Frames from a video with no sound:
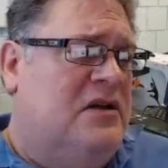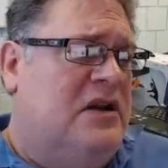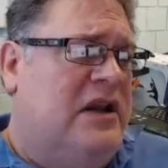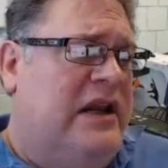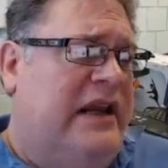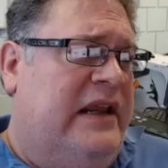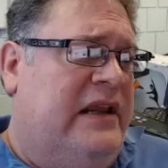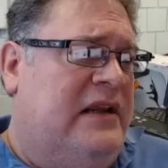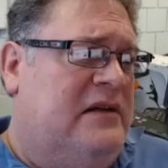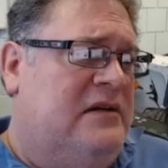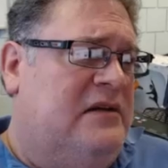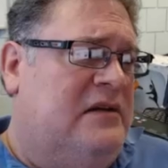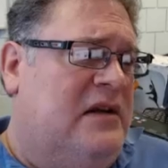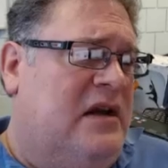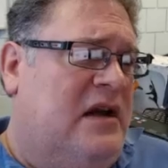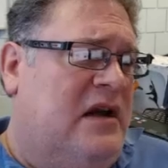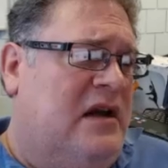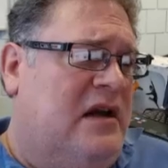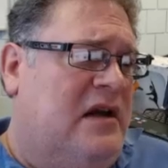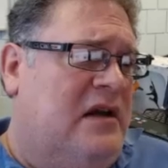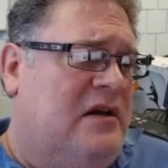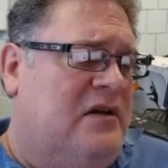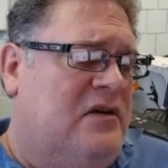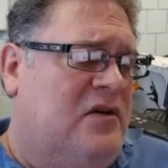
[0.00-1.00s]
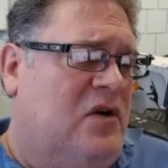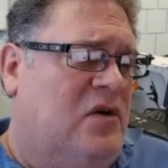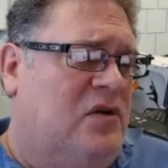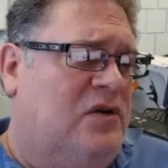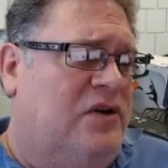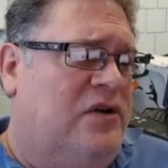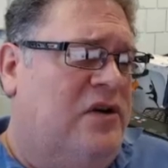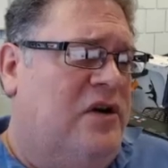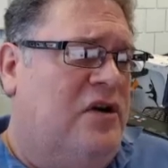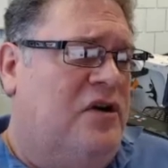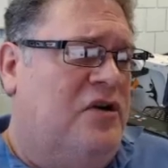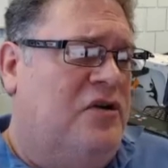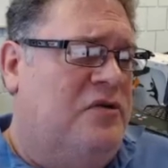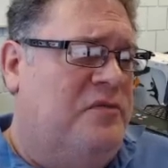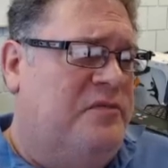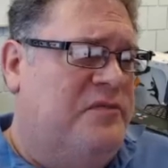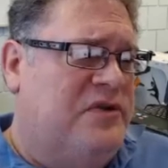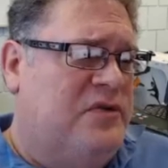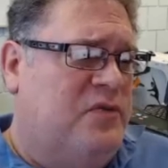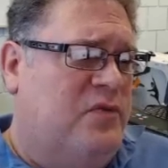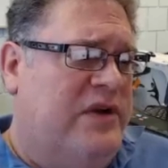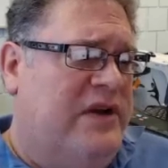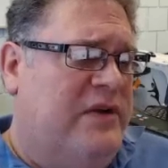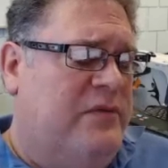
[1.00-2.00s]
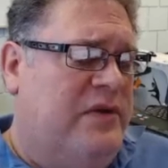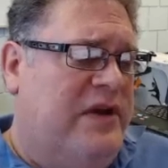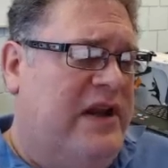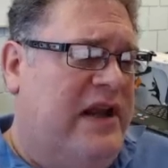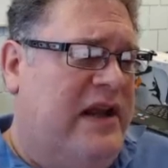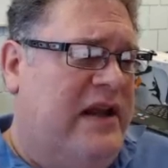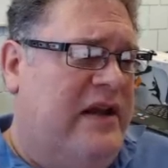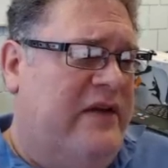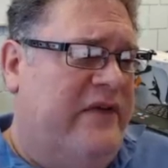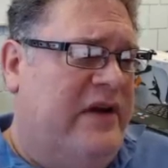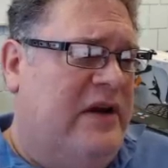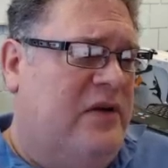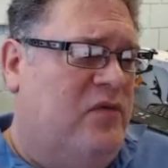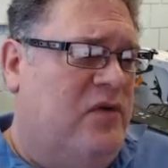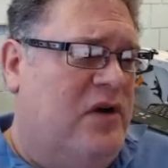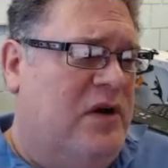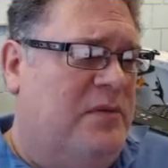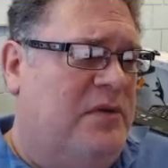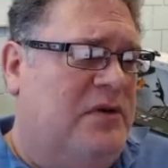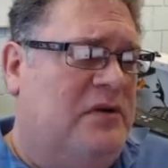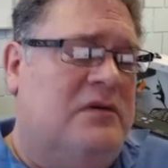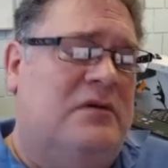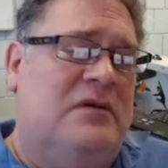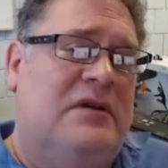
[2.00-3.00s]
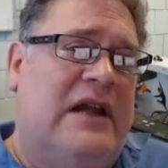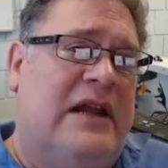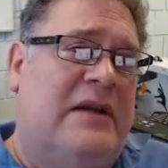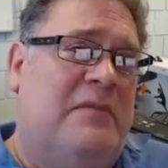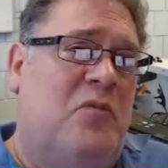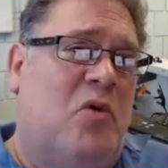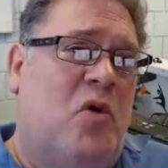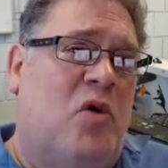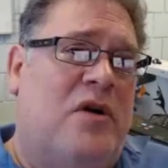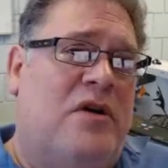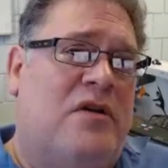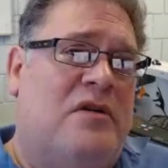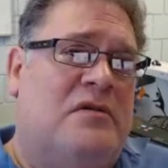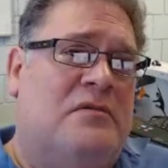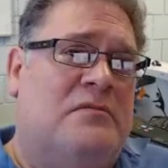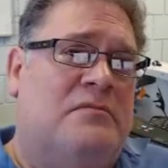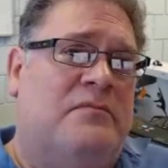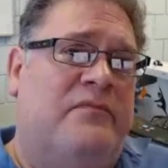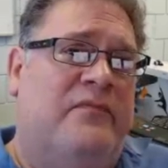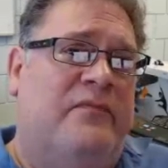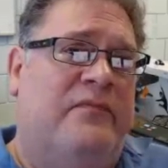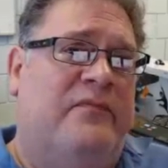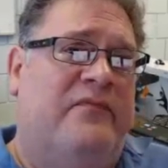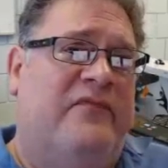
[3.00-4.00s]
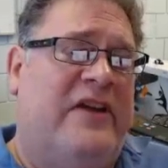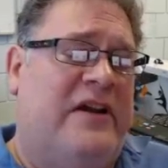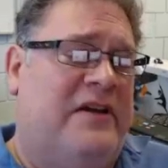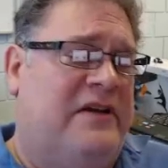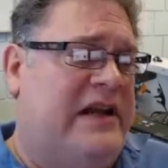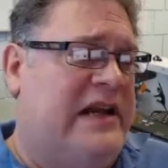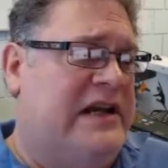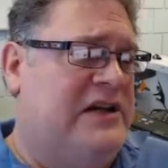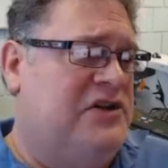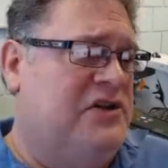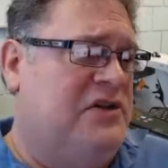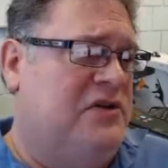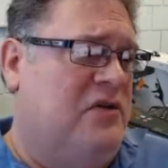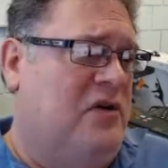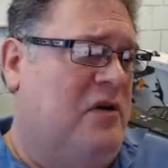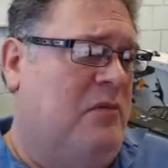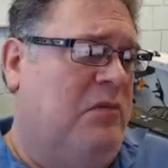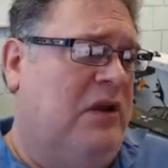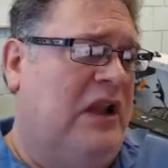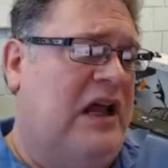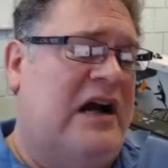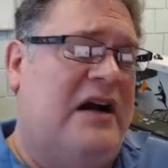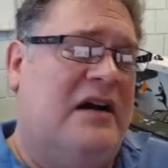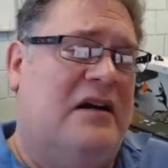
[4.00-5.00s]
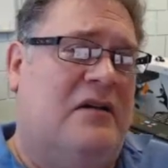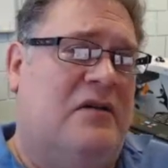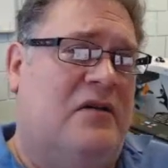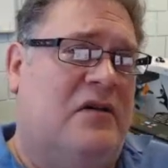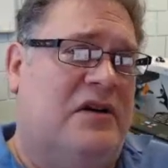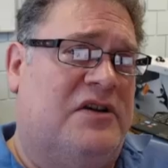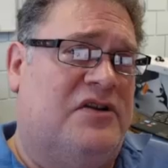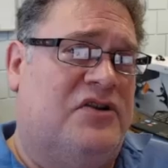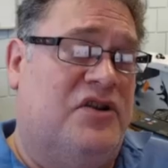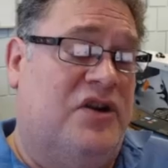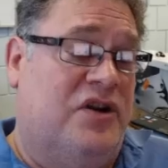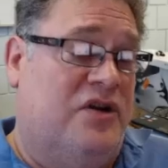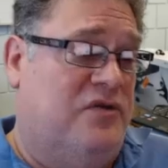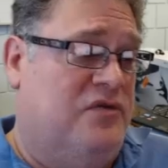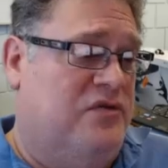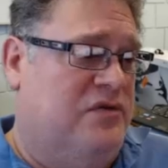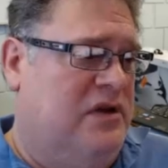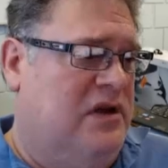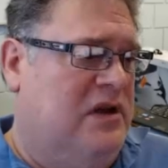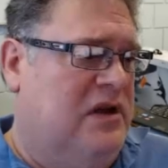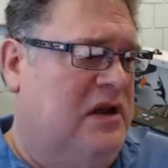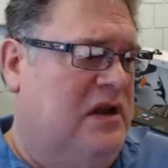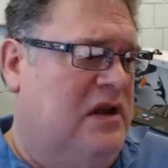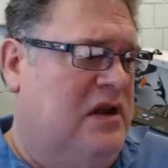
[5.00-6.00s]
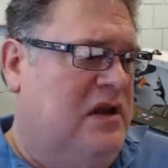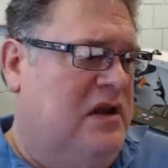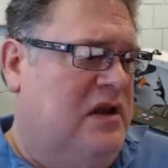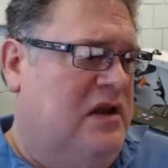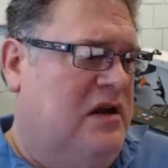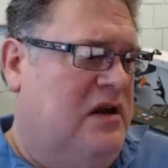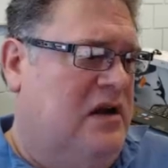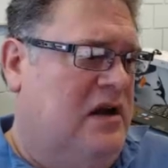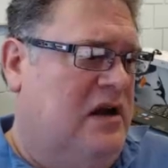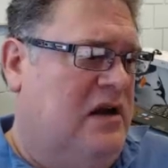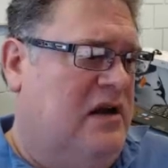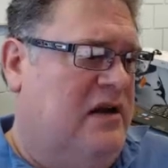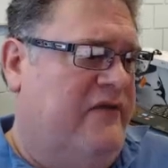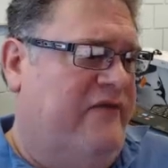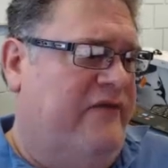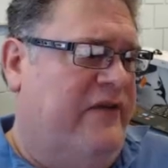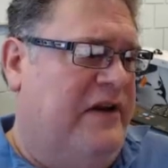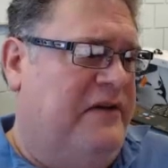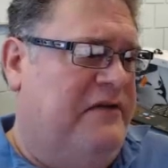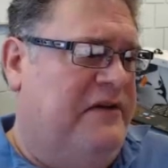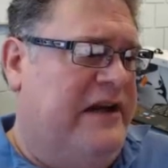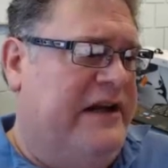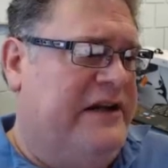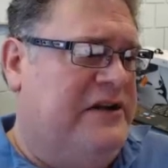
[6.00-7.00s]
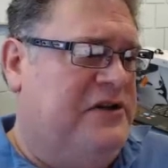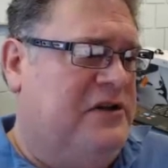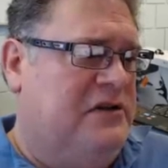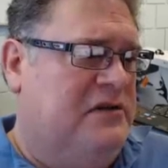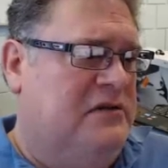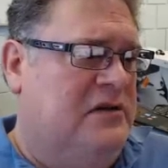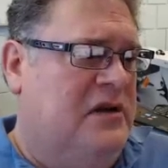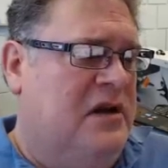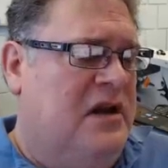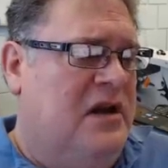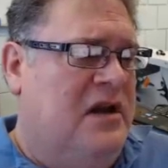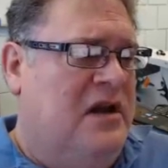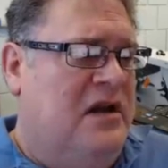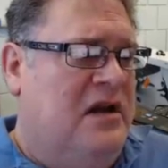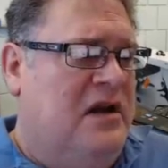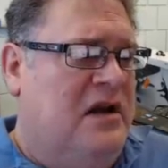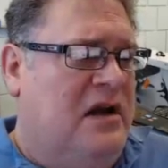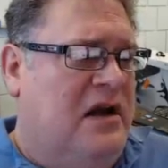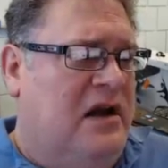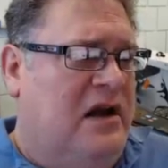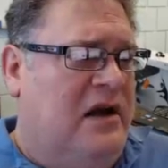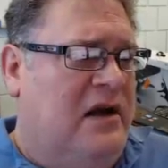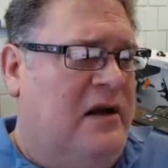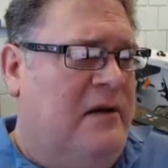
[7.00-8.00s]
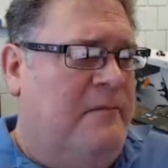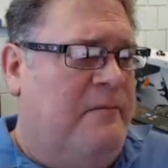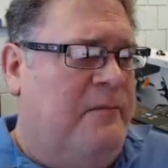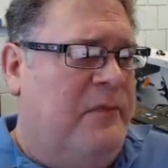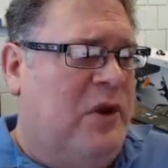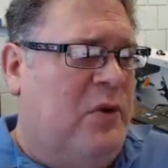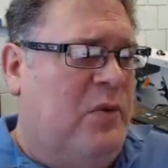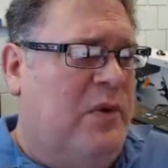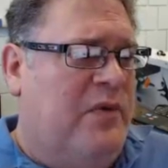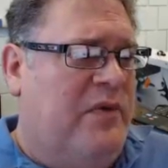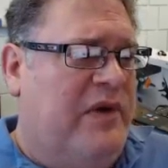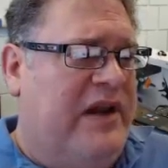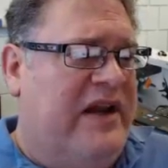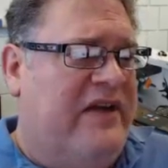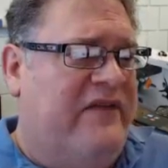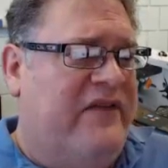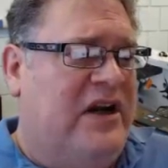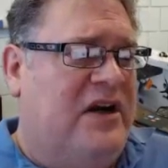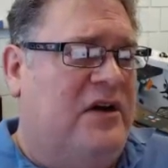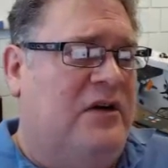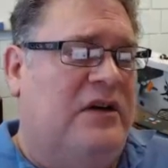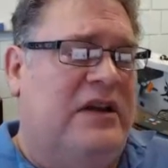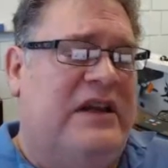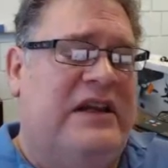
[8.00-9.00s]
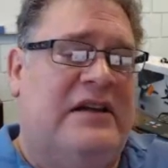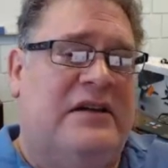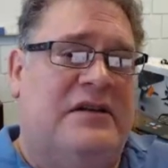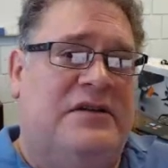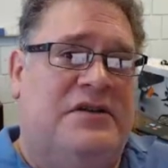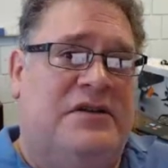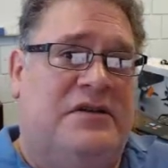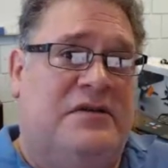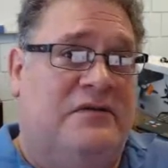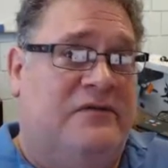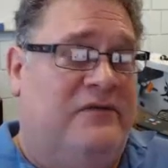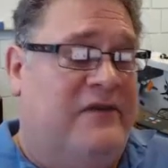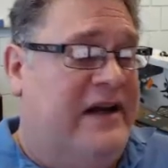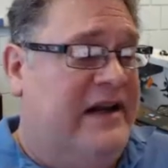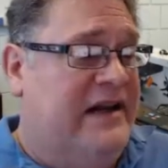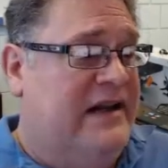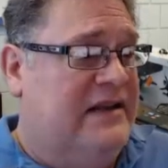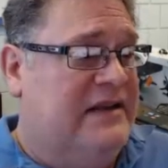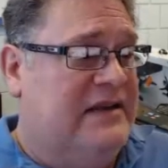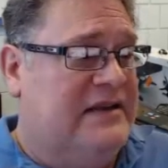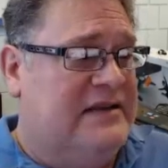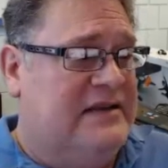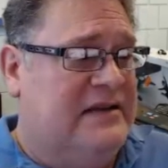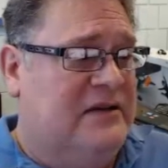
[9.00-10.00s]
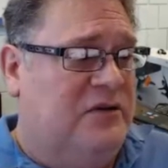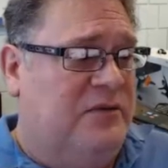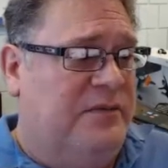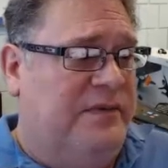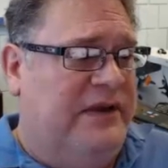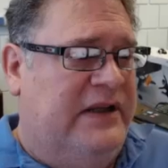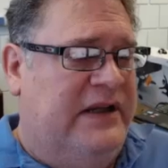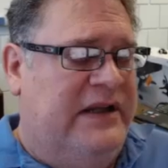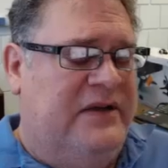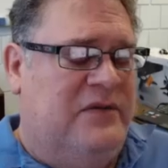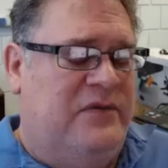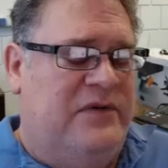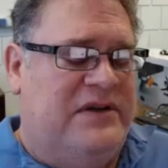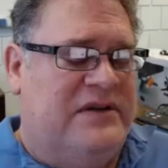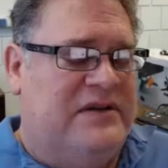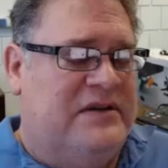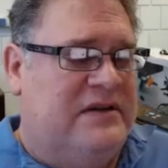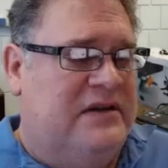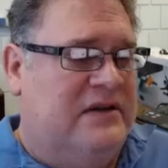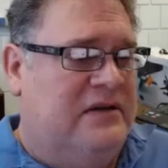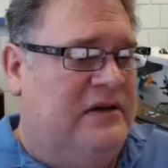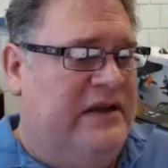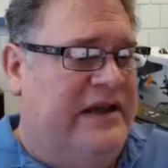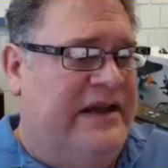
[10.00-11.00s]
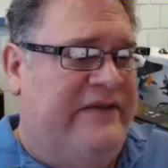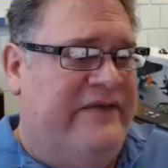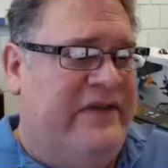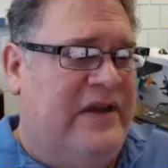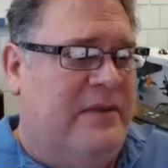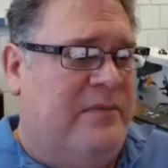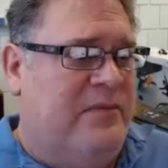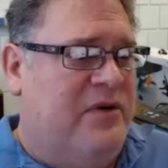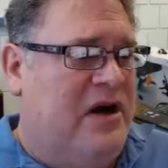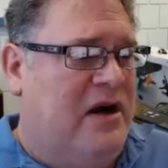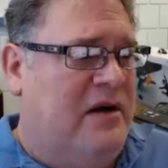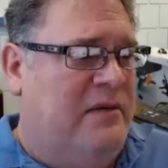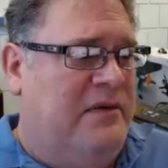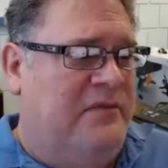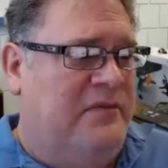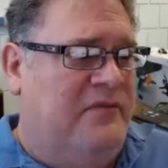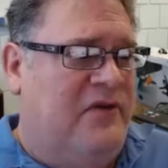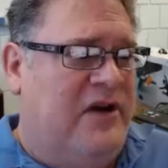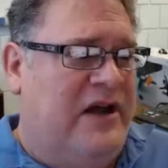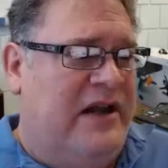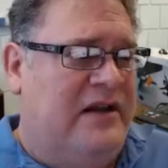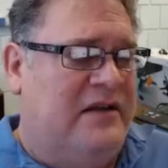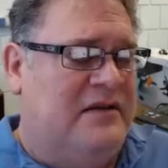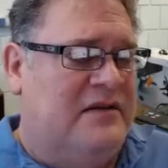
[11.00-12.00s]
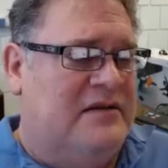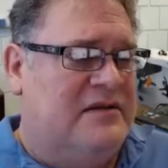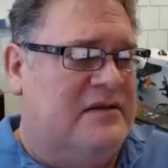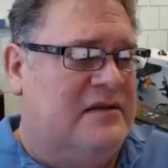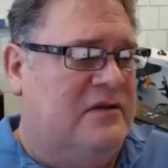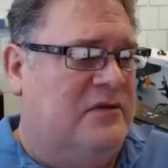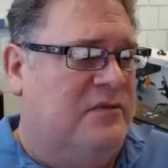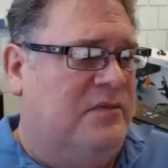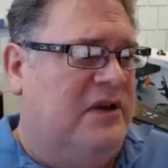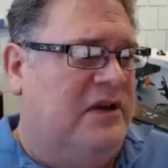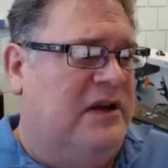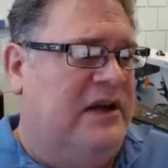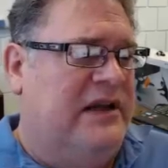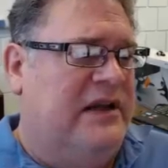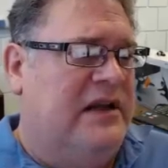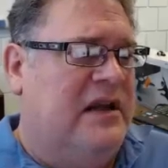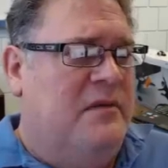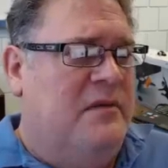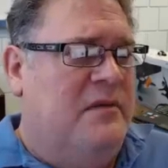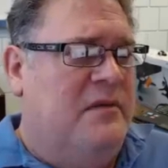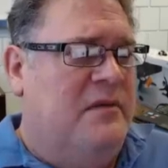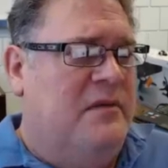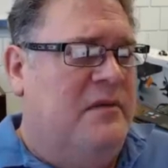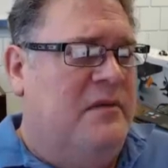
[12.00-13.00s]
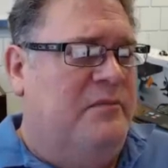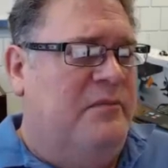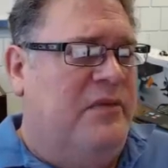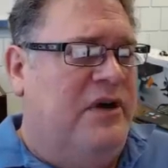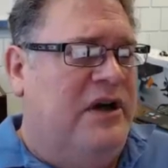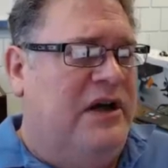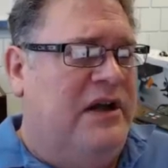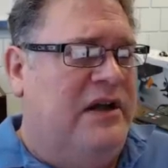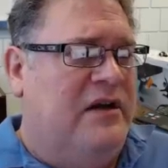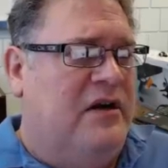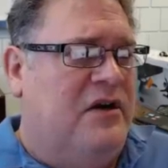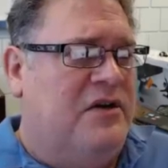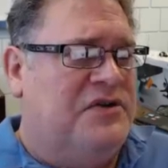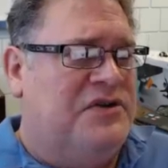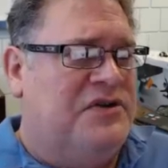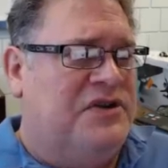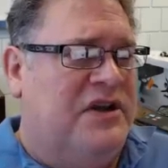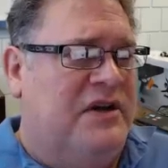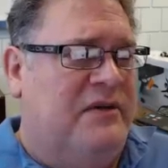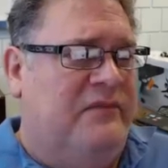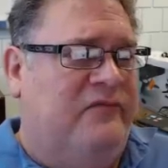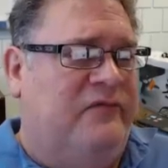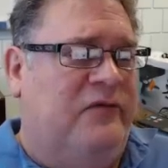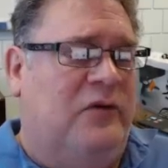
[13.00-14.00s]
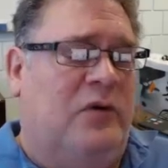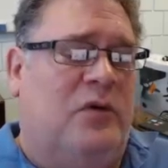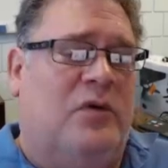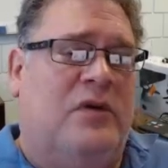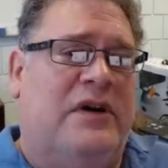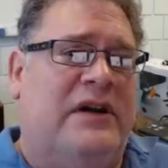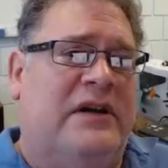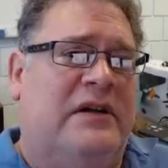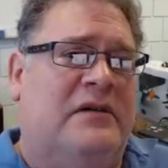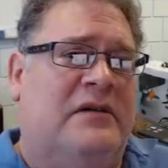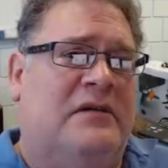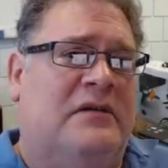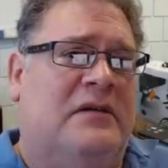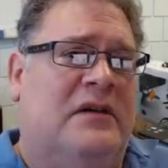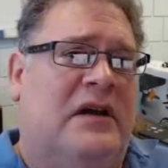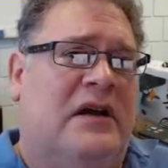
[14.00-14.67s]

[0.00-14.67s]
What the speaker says: In older homes, we would have a rubble and mortar foundation, or a block or a stone foundation. We would have air leakage right at the sill plate. We still have that problem right at the sill plate. But our subflooring